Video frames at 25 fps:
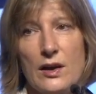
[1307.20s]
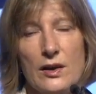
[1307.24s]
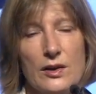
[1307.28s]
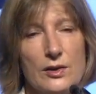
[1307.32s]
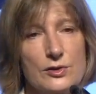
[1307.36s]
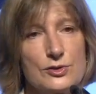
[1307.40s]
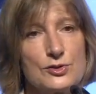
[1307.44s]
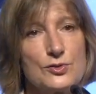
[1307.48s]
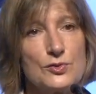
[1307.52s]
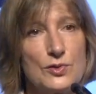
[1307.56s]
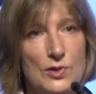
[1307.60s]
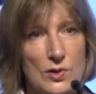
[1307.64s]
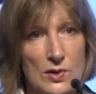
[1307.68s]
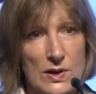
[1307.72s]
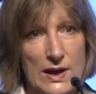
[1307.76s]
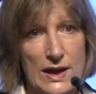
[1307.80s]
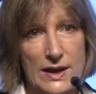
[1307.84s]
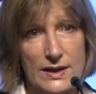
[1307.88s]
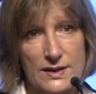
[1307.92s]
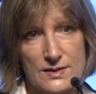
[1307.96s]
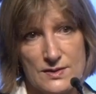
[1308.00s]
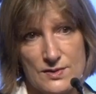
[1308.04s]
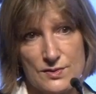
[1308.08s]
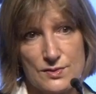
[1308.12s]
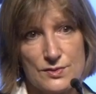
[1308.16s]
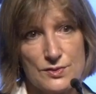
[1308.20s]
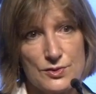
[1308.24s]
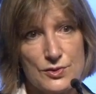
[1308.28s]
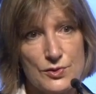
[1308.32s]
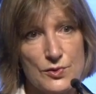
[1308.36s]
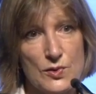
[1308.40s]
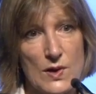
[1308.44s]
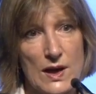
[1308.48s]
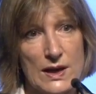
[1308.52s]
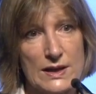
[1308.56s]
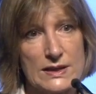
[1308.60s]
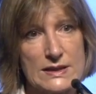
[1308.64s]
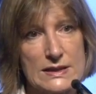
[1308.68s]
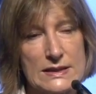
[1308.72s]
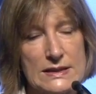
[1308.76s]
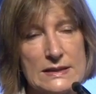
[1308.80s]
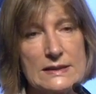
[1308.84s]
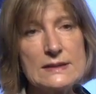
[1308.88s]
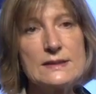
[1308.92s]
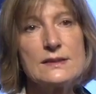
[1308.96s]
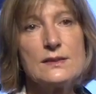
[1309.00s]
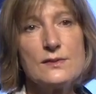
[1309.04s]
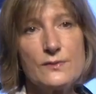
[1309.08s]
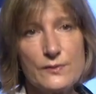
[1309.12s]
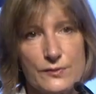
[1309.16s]
to collect new
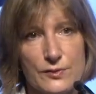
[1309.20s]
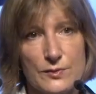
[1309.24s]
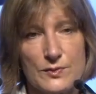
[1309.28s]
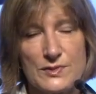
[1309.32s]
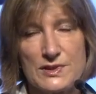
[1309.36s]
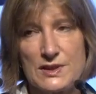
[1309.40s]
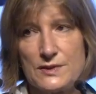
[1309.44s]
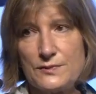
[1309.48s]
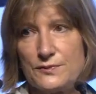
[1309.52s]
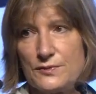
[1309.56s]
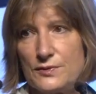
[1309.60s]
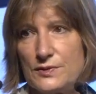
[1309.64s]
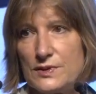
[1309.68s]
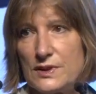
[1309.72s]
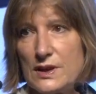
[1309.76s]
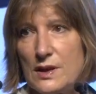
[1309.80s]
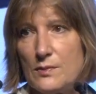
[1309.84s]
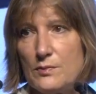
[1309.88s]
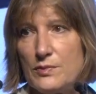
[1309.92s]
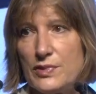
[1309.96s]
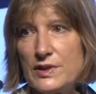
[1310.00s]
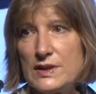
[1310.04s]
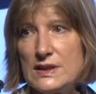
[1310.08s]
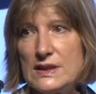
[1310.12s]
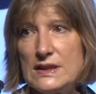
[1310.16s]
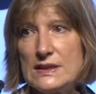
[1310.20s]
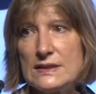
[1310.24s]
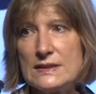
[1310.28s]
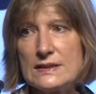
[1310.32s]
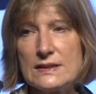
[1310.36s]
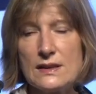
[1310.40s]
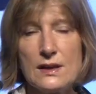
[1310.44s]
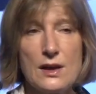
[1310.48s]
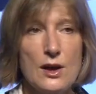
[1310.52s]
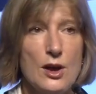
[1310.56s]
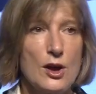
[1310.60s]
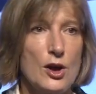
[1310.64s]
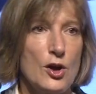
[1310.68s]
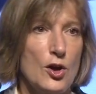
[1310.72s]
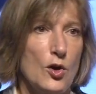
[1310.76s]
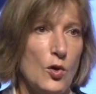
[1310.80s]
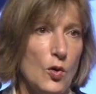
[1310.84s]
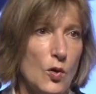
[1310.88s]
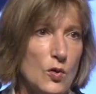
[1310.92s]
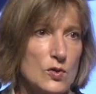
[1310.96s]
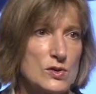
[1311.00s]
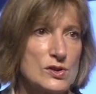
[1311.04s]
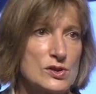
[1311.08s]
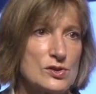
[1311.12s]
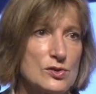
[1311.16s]
ideas from different companies,
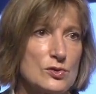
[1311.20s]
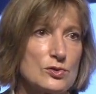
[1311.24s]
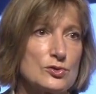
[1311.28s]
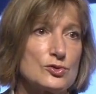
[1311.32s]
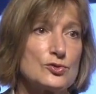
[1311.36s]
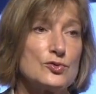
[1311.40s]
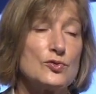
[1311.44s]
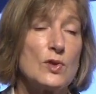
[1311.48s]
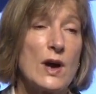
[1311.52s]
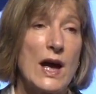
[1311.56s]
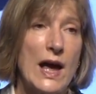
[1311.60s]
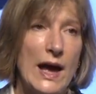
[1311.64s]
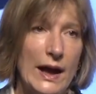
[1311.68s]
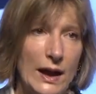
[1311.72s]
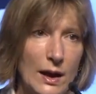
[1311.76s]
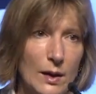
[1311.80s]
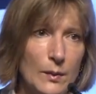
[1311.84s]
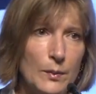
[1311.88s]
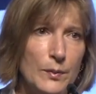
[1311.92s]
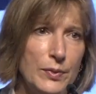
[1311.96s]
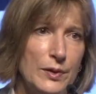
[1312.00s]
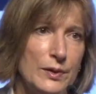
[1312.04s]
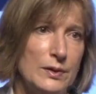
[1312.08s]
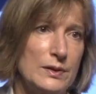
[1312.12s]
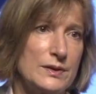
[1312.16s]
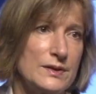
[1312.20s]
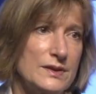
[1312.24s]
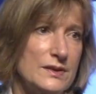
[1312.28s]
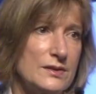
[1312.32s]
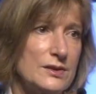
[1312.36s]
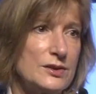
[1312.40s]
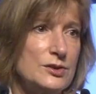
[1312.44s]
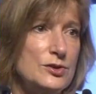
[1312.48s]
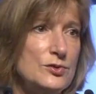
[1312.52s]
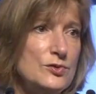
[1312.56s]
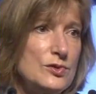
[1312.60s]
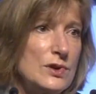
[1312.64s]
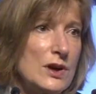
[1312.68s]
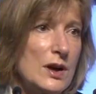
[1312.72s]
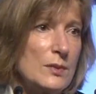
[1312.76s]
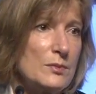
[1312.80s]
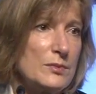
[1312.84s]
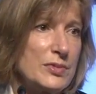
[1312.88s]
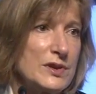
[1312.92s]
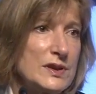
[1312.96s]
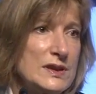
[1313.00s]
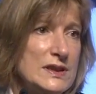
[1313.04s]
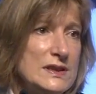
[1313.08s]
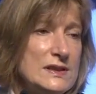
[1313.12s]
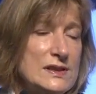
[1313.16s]
also to help the new
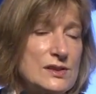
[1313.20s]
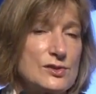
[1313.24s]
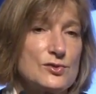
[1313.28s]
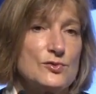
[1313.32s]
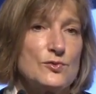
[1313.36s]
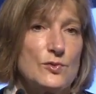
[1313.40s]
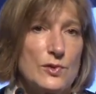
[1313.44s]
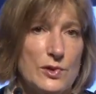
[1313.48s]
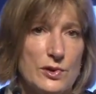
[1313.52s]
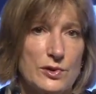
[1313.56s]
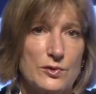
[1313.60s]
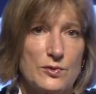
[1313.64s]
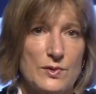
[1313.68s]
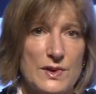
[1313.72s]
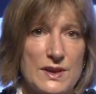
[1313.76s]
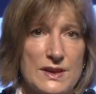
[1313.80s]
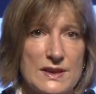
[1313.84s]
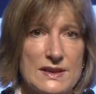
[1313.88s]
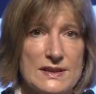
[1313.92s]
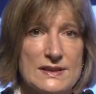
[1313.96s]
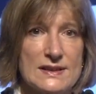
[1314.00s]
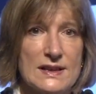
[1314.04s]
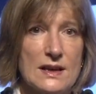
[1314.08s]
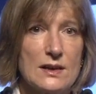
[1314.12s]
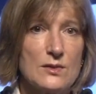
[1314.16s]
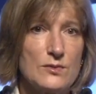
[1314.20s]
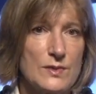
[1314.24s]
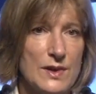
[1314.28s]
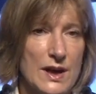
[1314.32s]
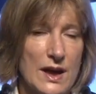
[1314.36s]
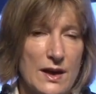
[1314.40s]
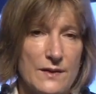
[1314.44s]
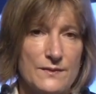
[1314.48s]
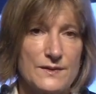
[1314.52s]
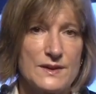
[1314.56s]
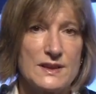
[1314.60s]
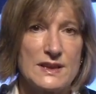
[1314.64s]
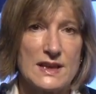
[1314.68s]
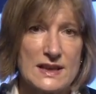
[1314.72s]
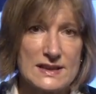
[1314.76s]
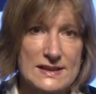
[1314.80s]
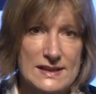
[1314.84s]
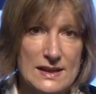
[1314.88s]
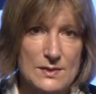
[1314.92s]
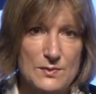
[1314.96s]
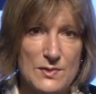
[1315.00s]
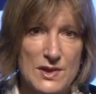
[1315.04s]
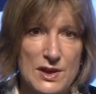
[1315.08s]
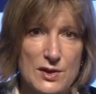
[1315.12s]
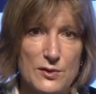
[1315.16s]
companies to work with ESA. We have the
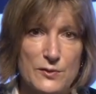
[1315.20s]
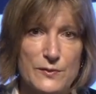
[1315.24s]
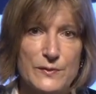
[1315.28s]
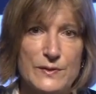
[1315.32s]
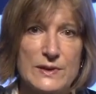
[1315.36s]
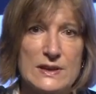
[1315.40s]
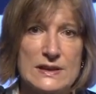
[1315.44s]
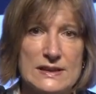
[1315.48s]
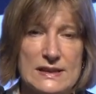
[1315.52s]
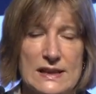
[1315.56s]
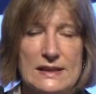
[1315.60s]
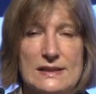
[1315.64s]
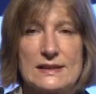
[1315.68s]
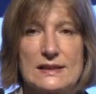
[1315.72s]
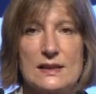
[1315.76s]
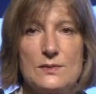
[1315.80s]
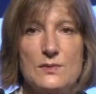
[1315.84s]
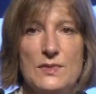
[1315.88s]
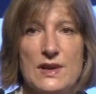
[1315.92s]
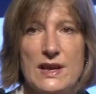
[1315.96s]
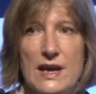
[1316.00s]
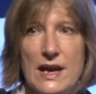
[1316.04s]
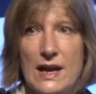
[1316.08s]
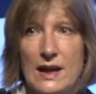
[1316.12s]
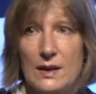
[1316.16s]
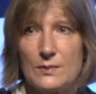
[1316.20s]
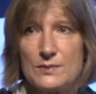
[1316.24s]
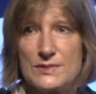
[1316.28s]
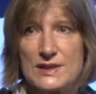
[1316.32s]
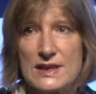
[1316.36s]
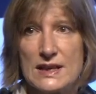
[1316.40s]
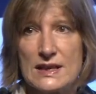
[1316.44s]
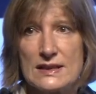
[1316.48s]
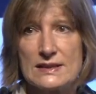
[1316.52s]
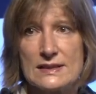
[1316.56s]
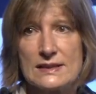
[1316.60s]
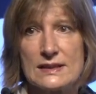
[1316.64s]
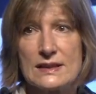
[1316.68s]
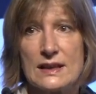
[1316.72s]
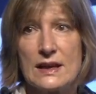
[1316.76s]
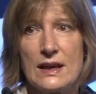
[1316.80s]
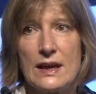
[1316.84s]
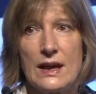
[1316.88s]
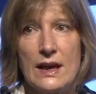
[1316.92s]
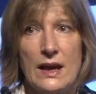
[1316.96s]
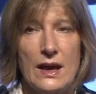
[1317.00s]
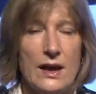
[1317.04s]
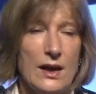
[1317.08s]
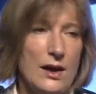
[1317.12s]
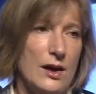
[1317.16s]
SME office, SME help desk.
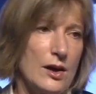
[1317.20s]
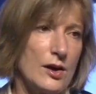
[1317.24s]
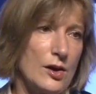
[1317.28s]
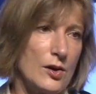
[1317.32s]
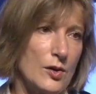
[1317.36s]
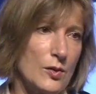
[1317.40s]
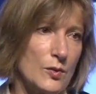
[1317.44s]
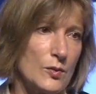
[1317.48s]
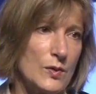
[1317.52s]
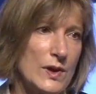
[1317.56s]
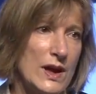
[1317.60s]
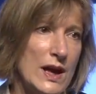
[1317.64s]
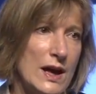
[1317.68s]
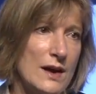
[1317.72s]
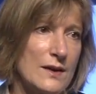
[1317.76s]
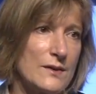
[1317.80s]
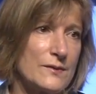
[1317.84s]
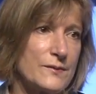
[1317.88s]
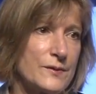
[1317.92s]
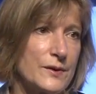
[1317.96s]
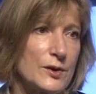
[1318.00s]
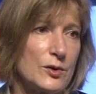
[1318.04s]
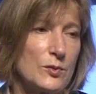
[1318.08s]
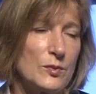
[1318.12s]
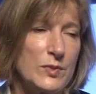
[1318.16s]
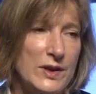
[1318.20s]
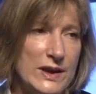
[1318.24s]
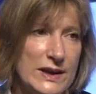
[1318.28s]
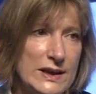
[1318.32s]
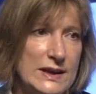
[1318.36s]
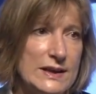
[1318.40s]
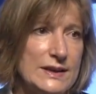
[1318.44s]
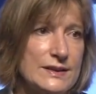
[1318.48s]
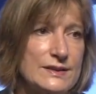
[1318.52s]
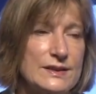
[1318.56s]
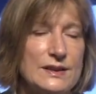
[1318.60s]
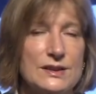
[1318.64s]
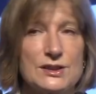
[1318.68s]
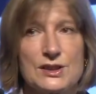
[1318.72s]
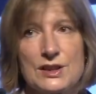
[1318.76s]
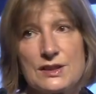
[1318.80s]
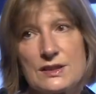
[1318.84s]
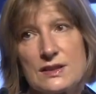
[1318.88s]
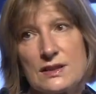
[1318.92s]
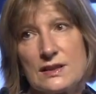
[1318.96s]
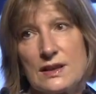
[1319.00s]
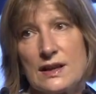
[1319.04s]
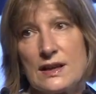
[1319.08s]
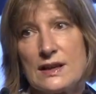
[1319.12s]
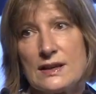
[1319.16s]
We have completely
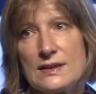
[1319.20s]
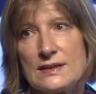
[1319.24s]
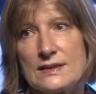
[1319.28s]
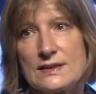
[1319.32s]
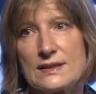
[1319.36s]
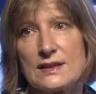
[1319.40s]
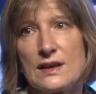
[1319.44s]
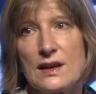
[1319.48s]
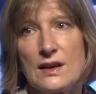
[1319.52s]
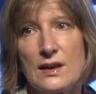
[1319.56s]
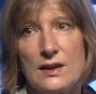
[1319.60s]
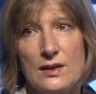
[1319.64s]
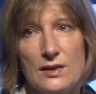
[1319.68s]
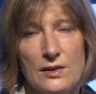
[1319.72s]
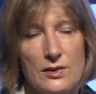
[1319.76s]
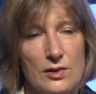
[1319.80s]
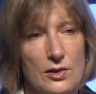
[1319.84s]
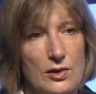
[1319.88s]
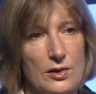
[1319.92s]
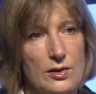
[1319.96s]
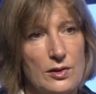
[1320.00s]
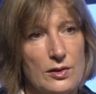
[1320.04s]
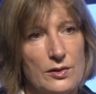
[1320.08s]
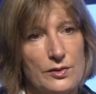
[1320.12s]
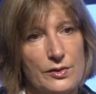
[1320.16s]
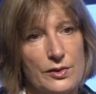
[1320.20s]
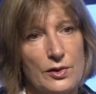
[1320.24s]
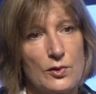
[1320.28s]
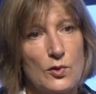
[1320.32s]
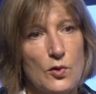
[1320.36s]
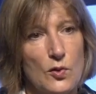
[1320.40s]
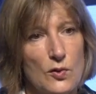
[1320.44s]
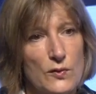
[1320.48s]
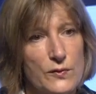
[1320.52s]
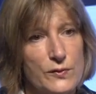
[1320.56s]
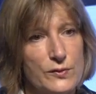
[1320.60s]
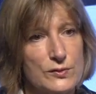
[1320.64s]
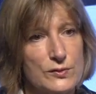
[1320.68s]
digitalized the call for